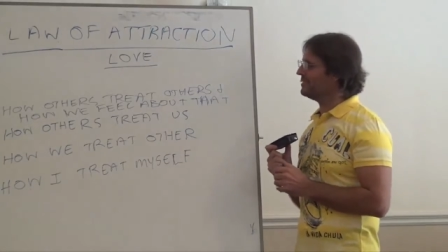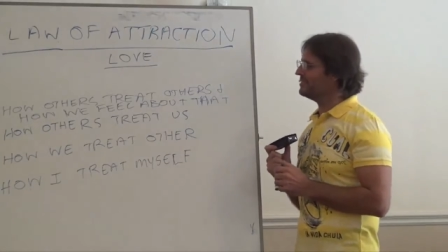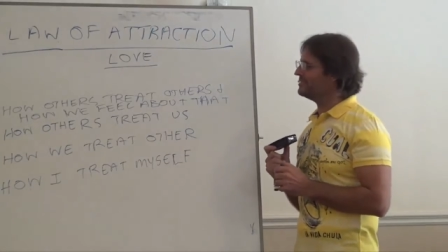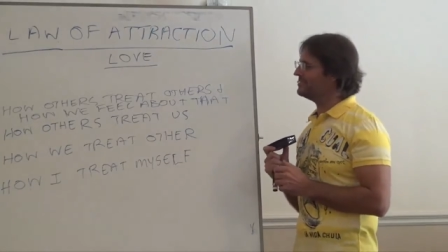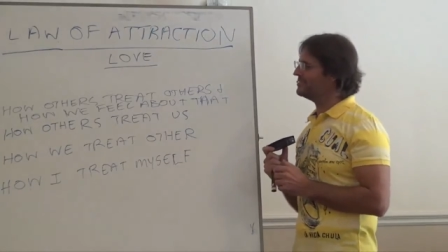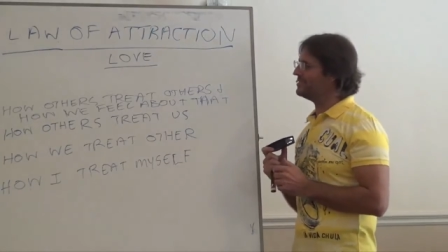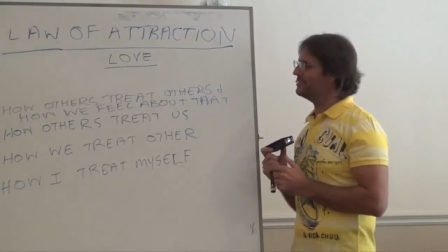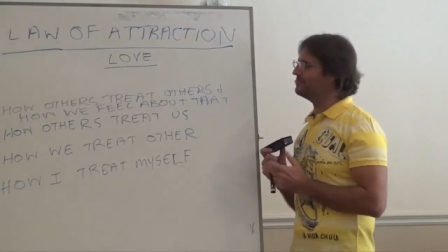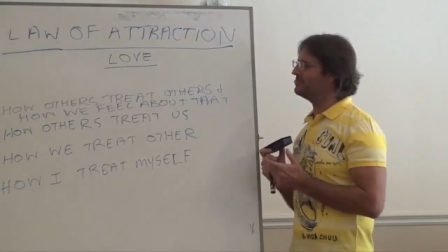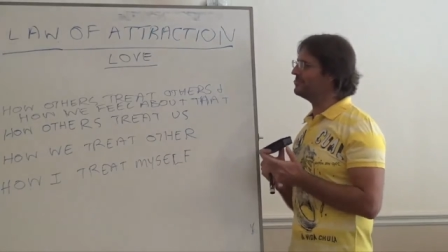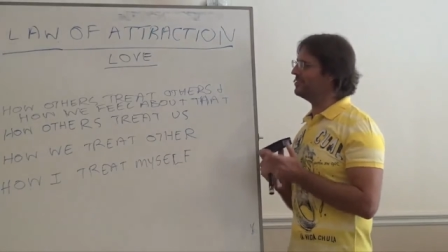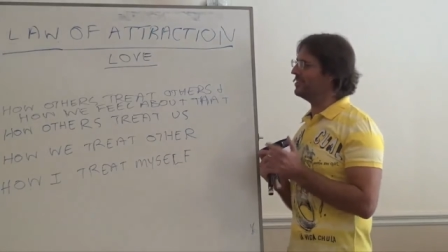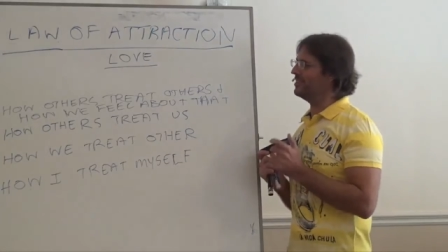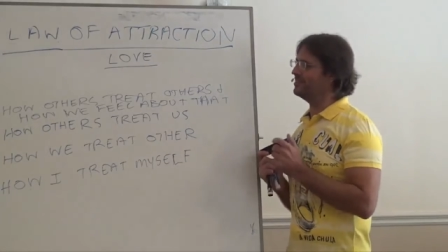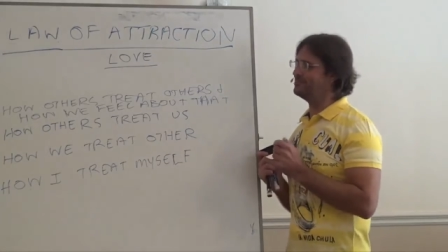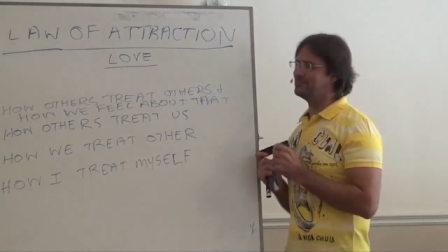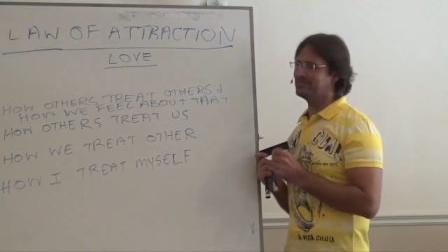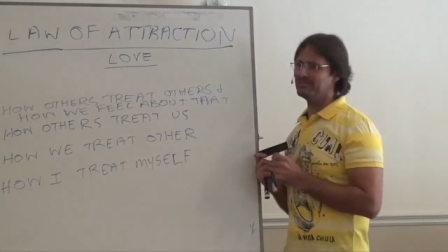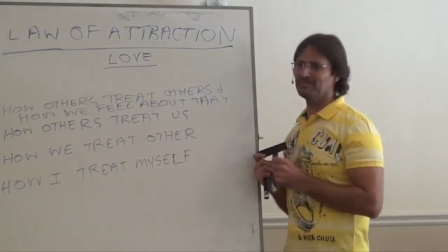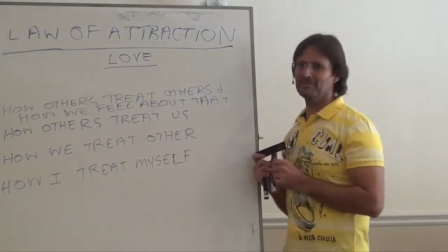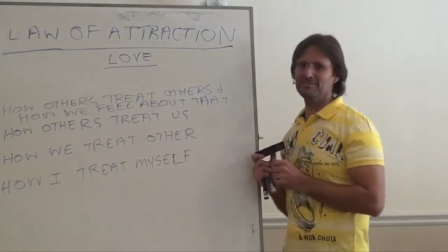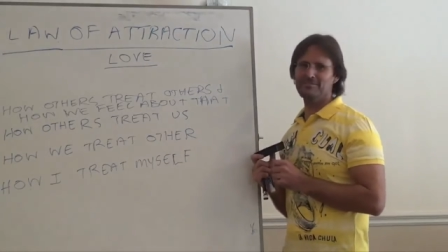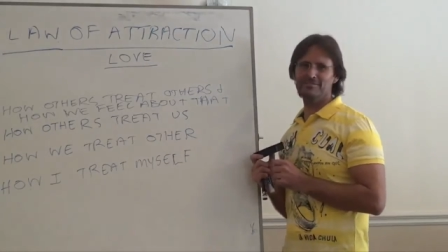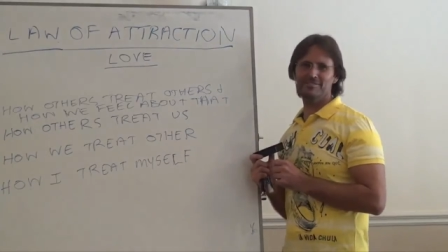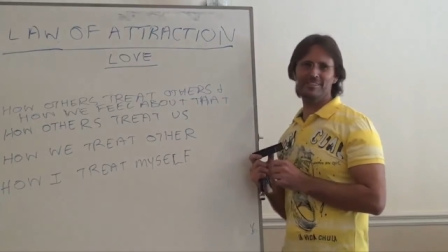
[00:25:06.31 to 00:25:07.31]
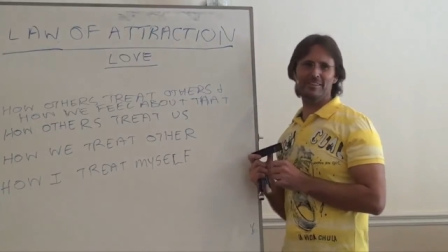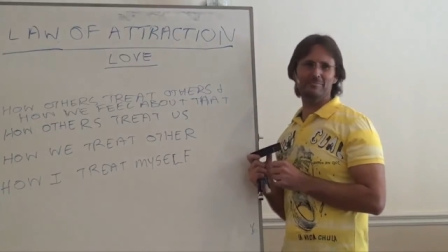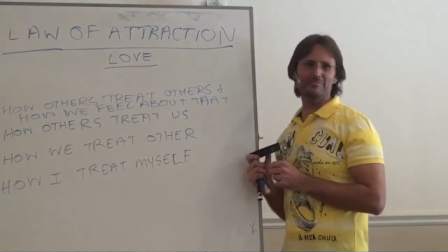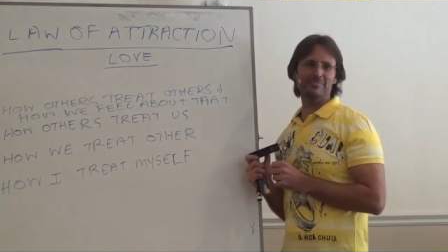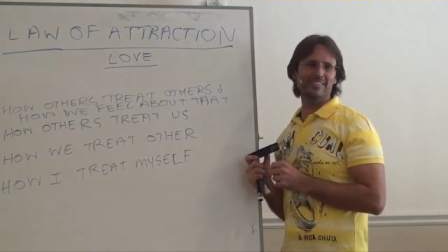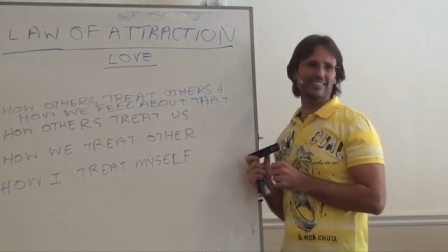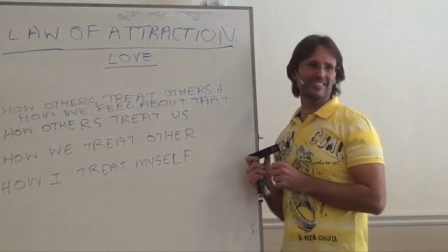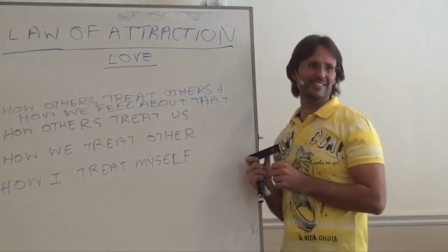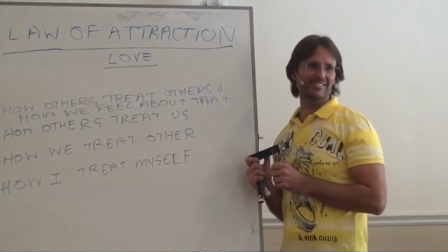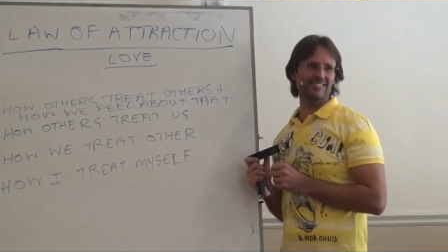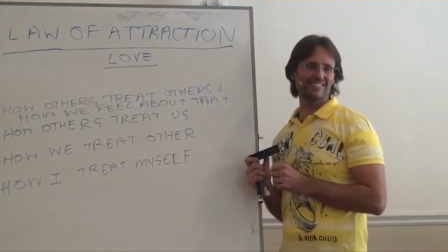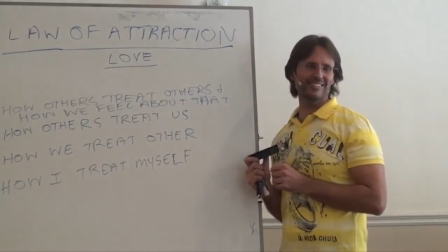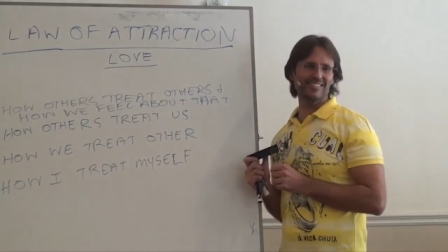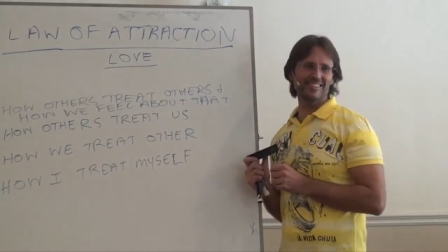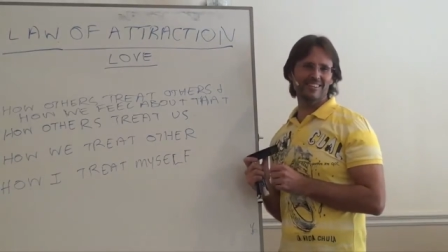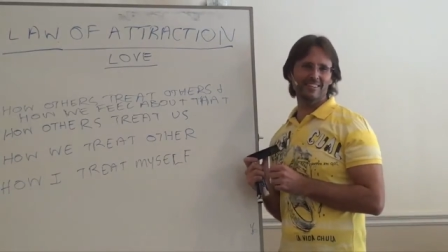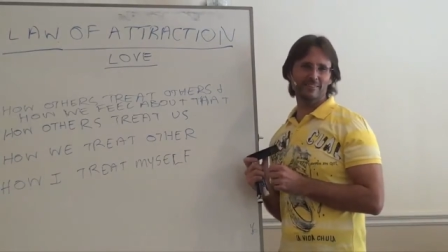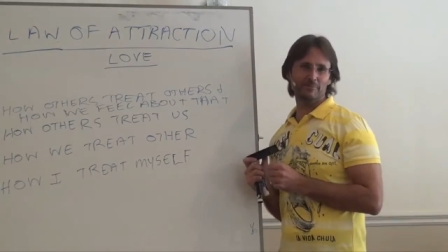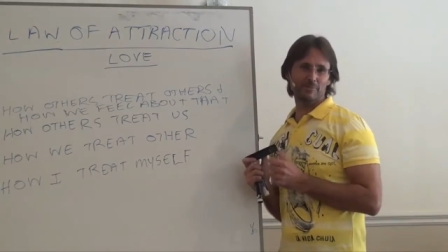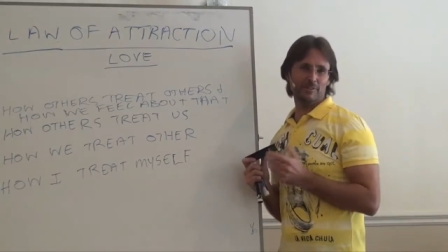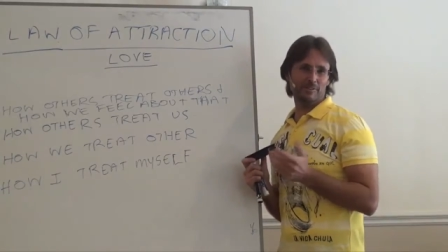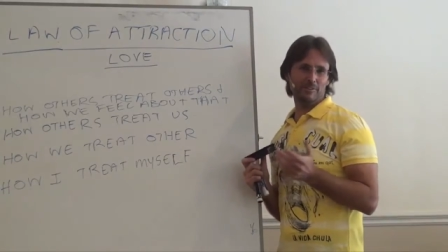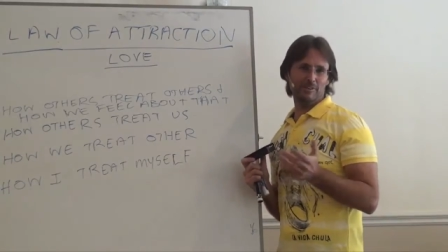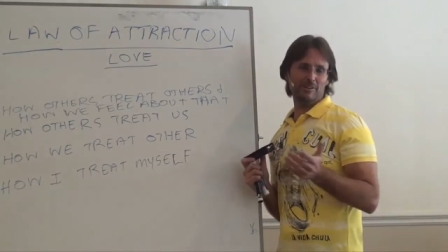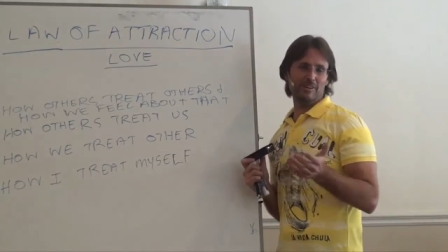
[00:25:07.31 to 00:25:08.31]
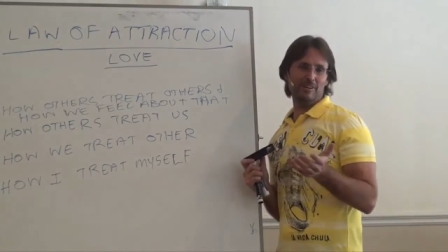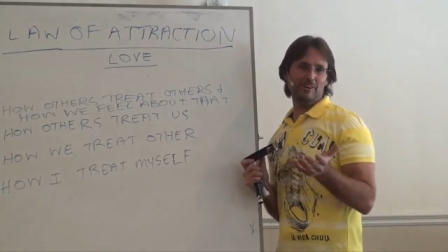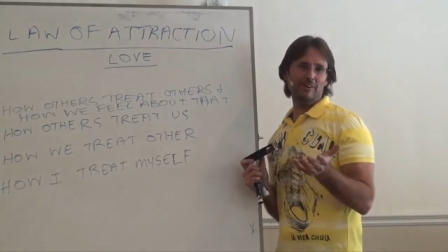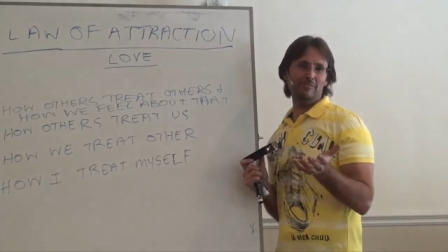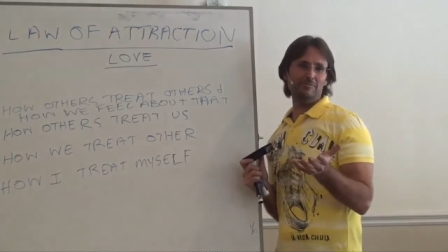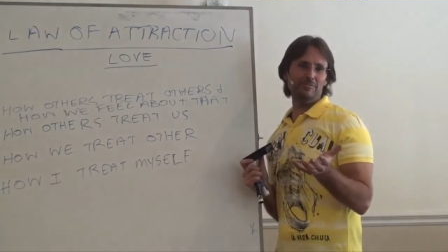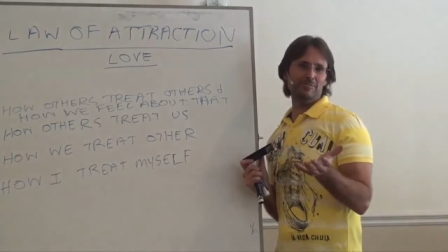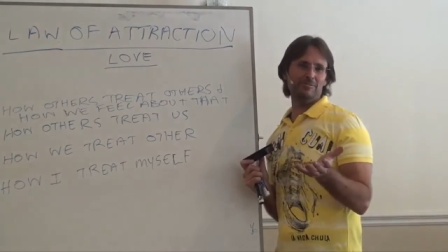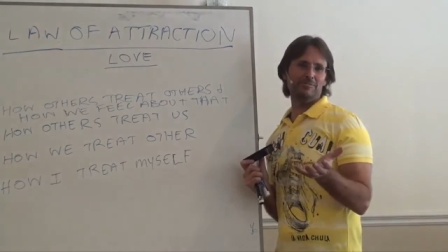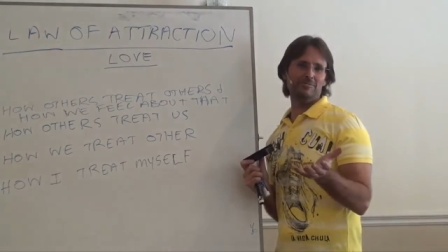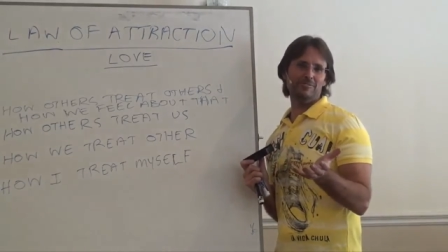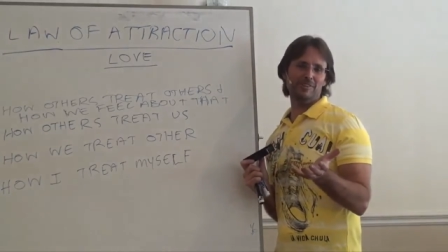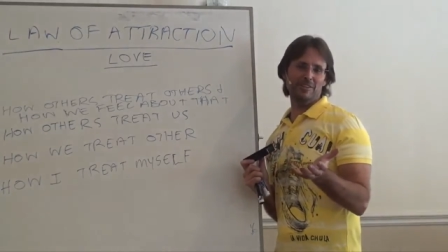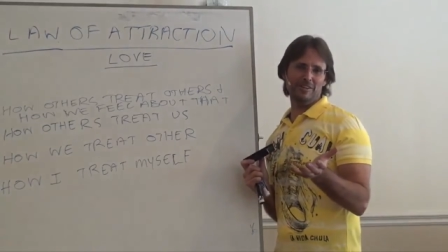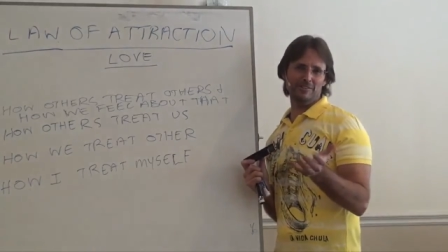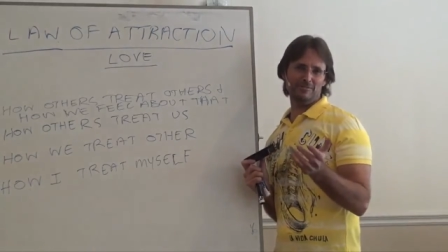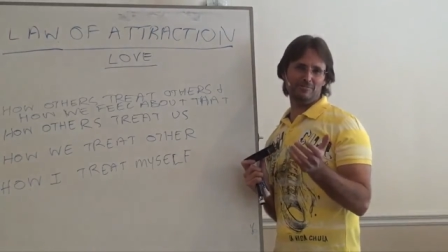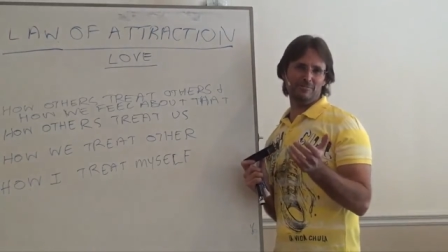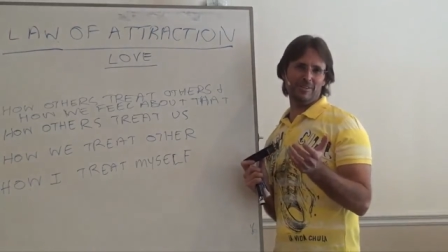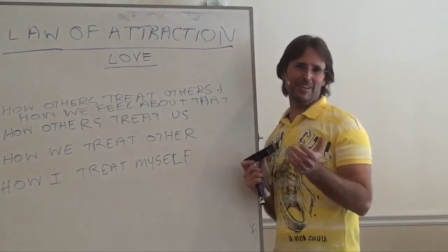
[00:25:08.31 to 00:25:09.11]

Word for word: and sometimes it's tempting. Oftentimes